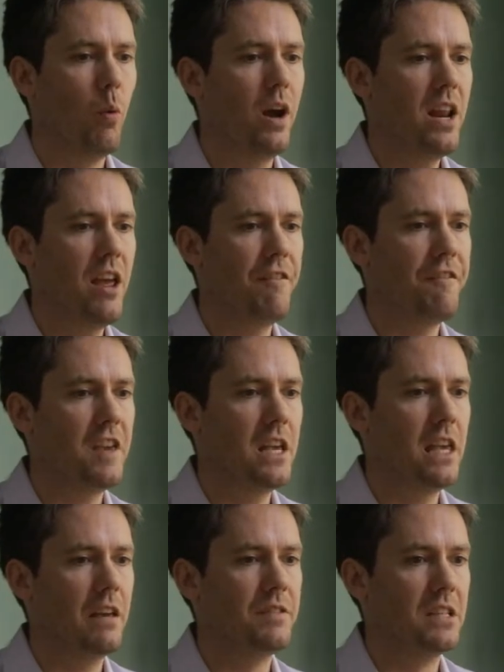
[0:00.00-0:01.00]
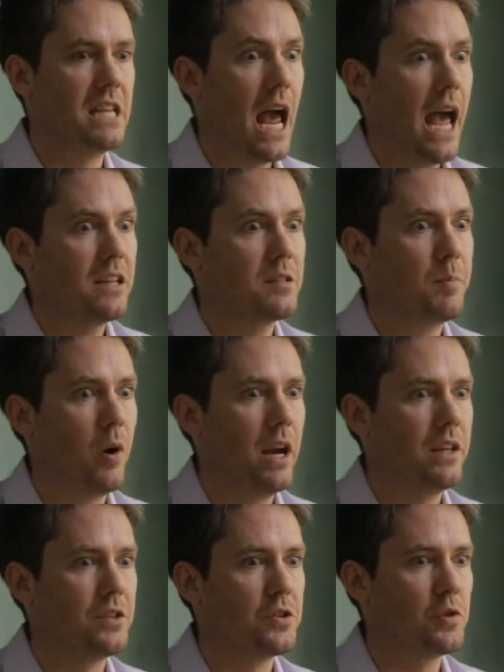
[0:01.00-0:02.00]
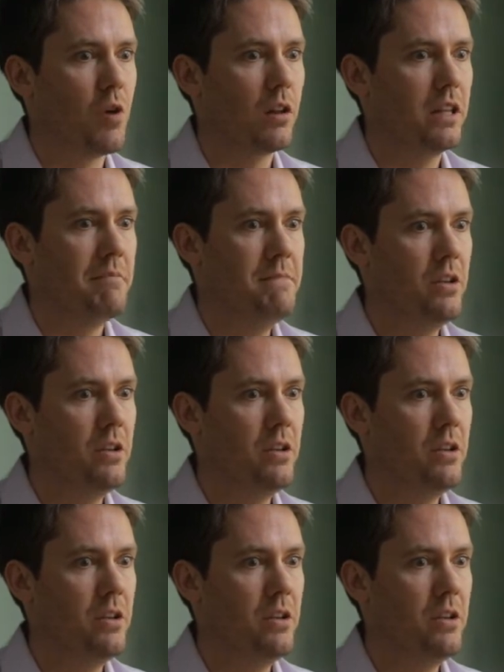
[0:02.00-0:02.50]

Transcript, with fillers: What if he gives a tax break to struggling